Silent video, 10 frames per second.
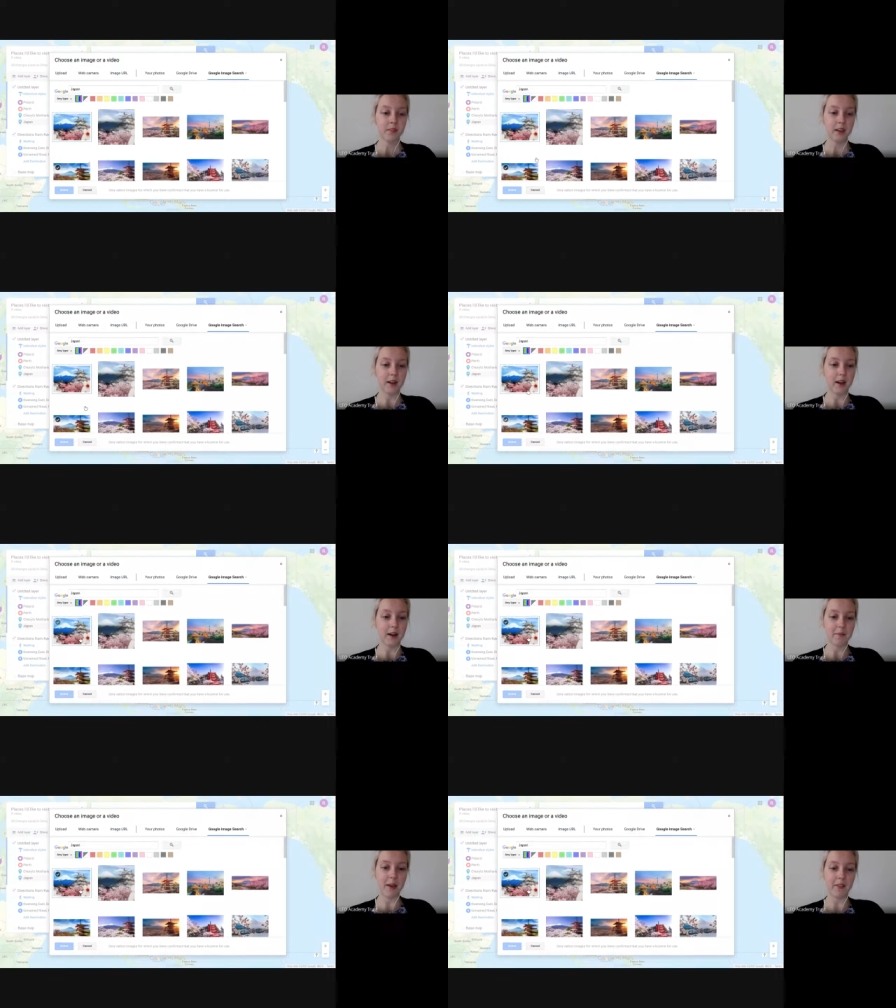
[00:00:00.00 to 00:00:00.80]

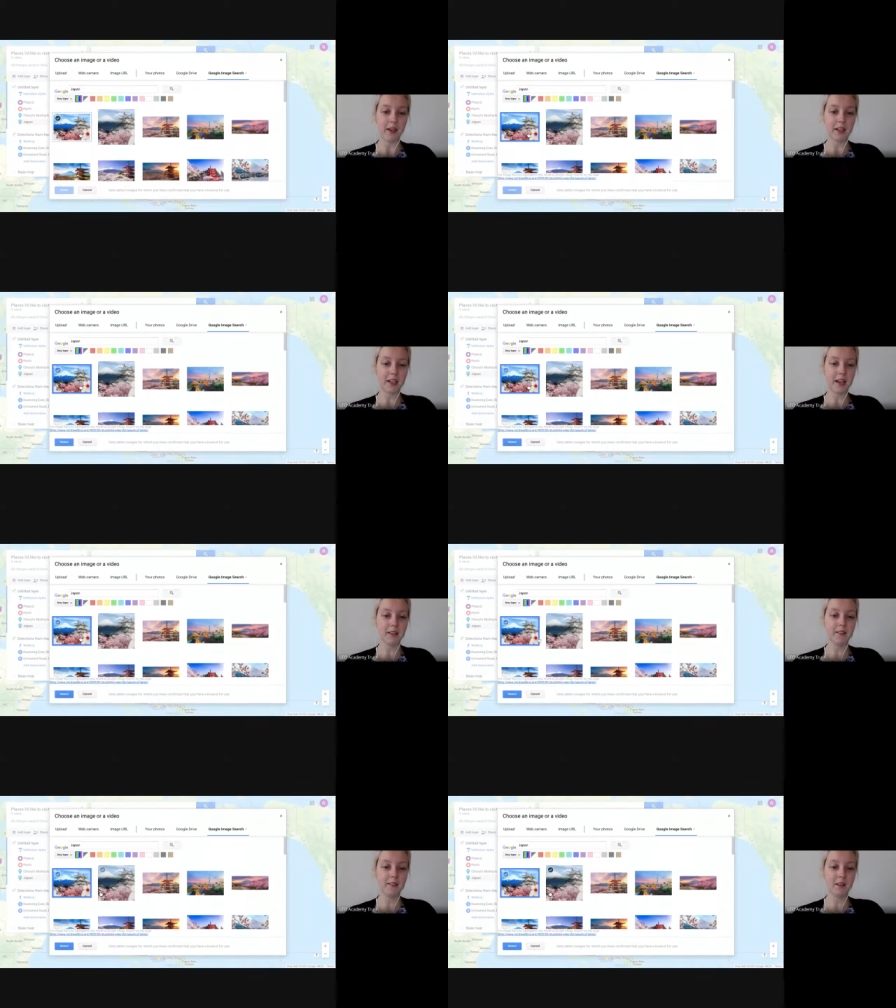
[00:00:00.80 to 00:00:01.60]
Um, and then
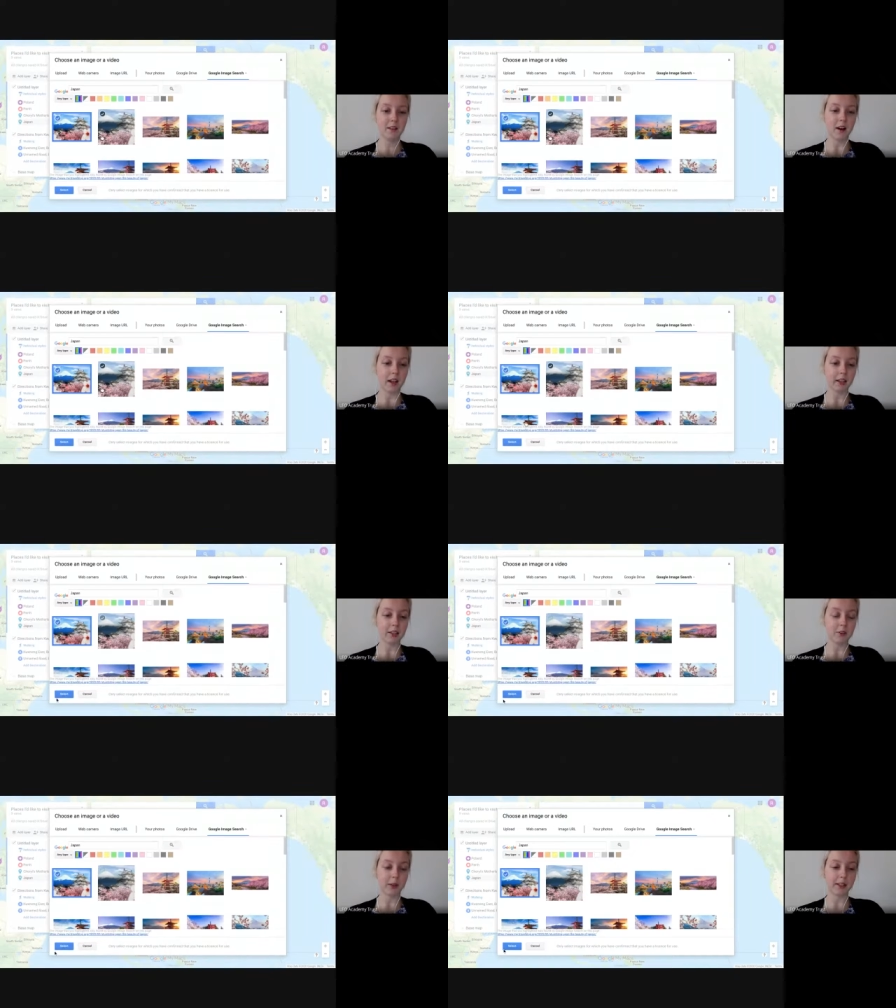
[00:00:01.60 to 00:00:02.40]
again, I can
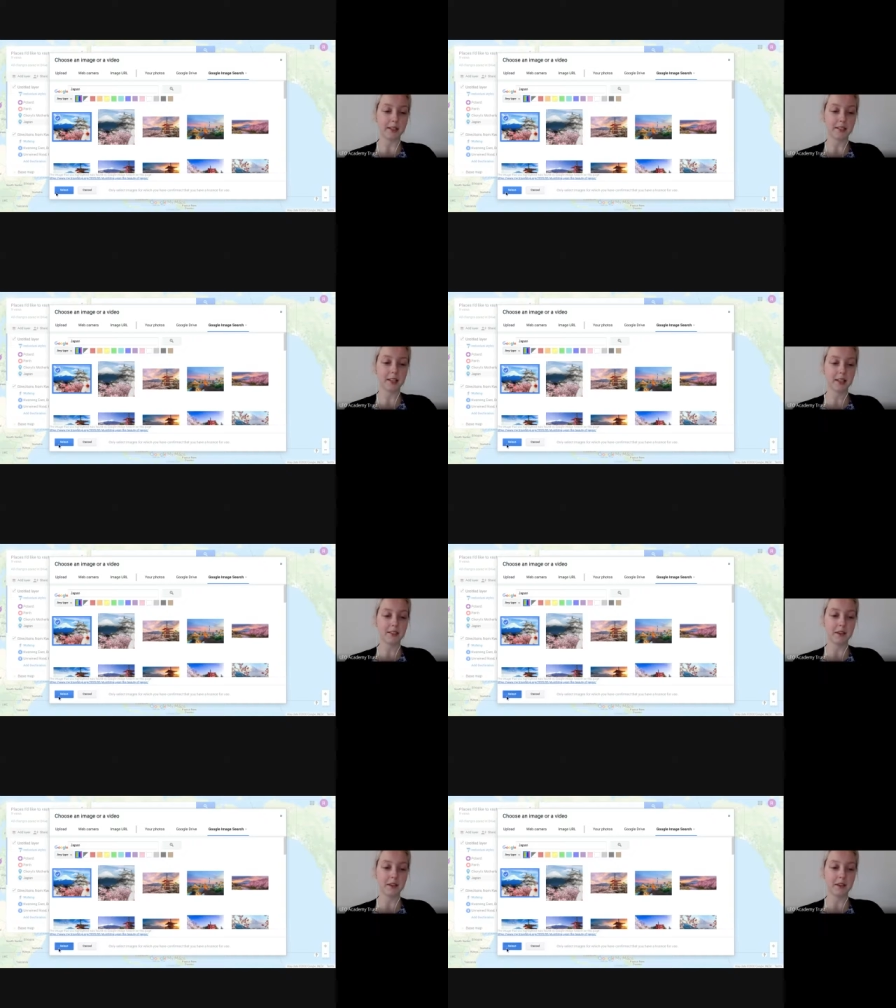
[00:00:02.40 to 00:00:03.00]
quickly select an